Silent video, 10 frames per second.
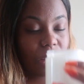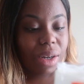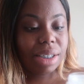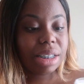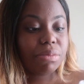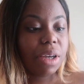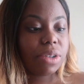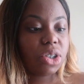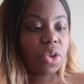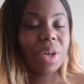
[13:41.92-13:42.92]
Oh, this
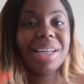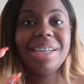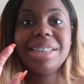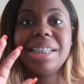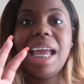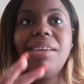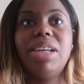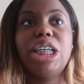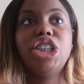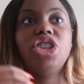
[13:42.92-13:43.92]
smells so good. And it's not
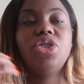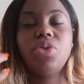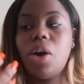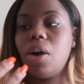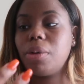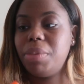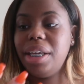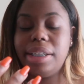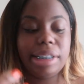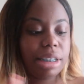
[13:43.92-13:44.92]
even a strong
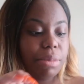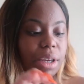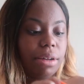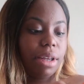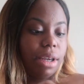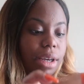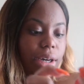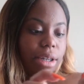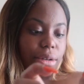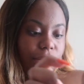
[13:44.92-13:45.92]
peach smell.
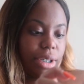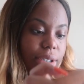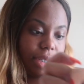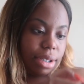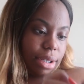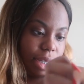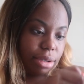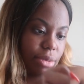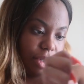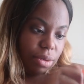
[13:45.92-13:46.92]
Otherwise,
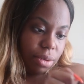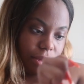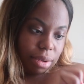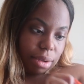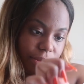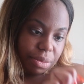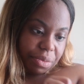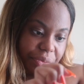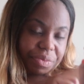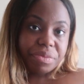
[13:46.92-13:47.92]
that's where you
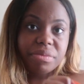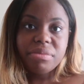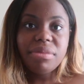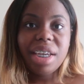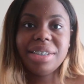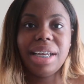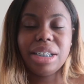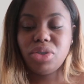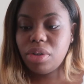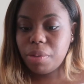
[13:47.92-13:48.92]
going. It's not
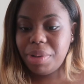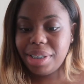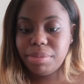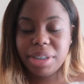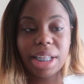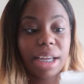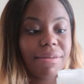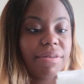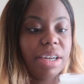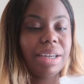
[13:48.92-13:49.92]
a strong peach smell. It's like
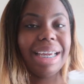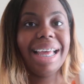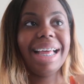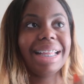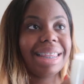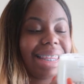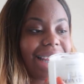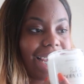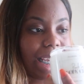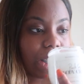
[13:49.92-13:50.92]
a very
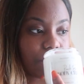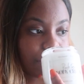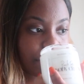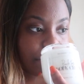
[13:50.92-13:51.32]
light.